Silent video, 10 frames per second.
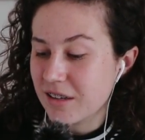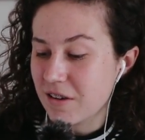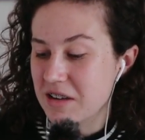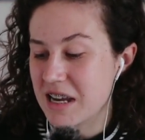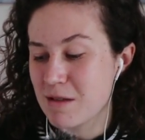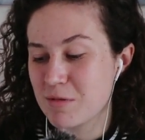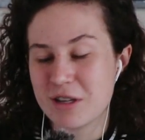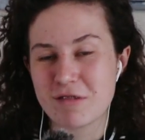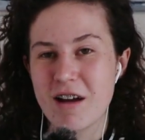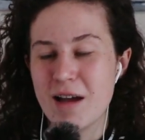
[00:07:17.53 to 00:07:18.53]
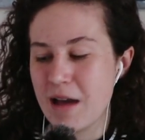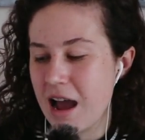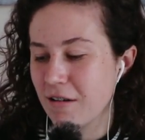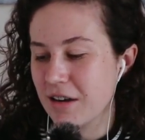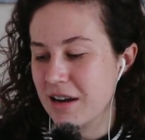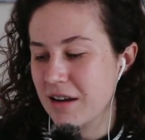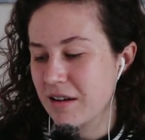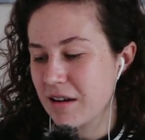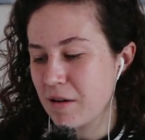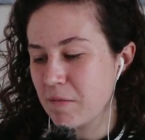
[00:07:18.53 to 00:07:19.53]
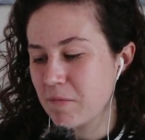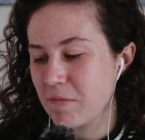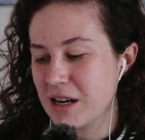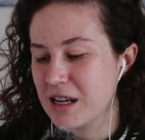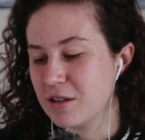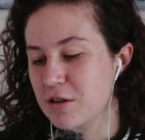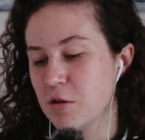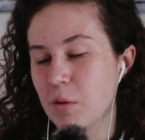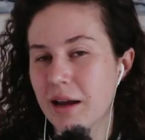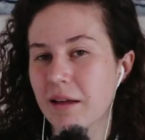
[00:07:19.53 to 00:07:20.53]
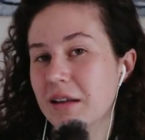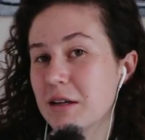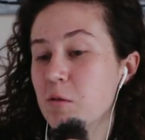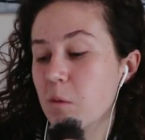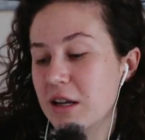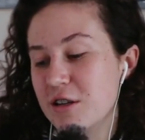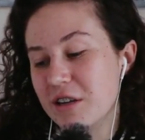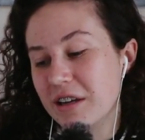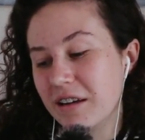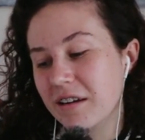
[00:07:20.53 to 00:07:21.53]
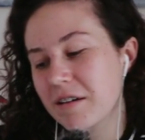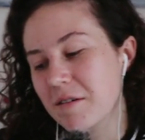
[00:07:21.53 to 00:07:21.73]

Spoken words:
not a name to describe Harry when he's doing a little whinging